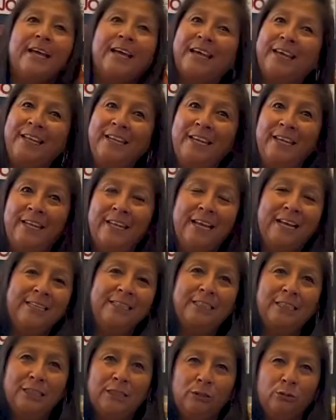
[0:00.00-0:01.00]
and then
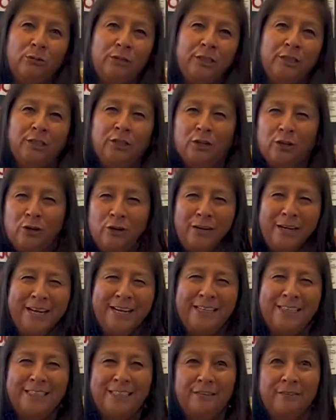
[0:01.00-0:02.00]
that's when your
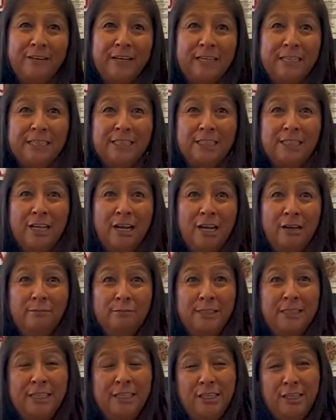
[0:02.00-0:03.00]
creativity
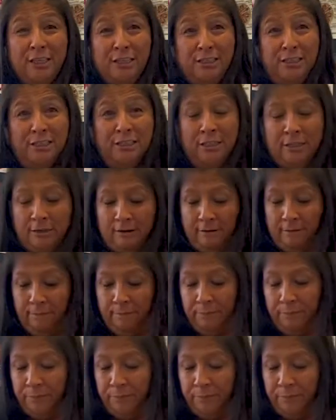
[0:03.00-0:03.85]
stops. That you know.